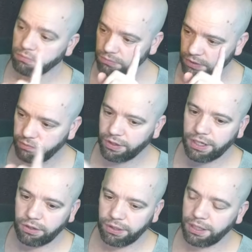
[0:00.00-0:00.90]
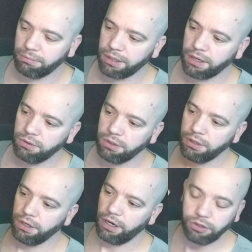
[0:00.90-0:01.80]
if you click on the link below
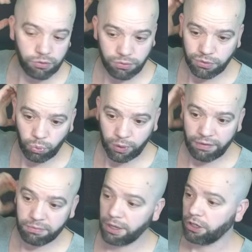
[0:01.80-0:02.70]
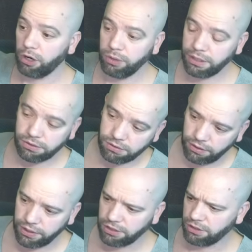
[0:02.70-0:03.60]
and use whatever my code is, I
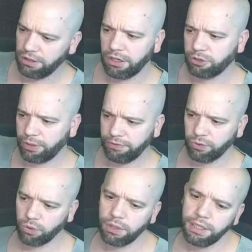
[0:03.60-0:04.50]
think it's Glass24,